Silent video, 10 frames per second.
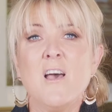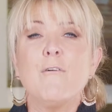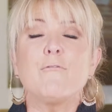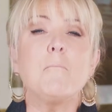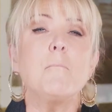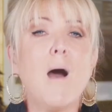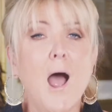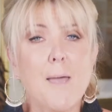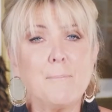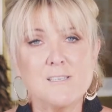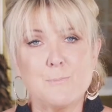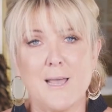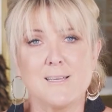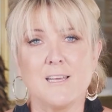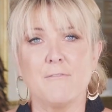From my
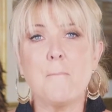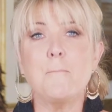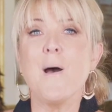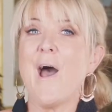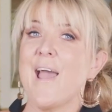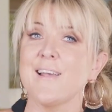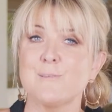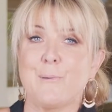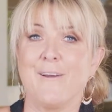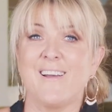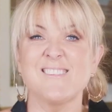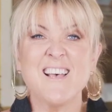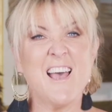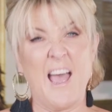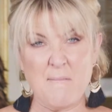perspective and my experience
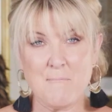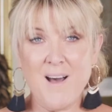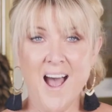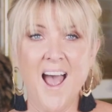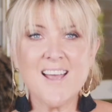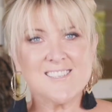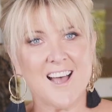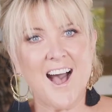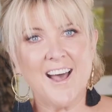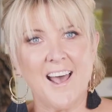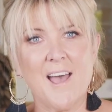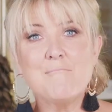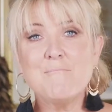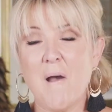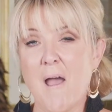and my data
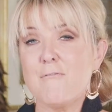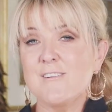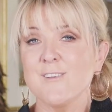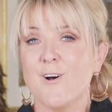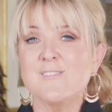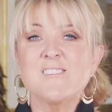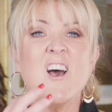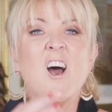and my results,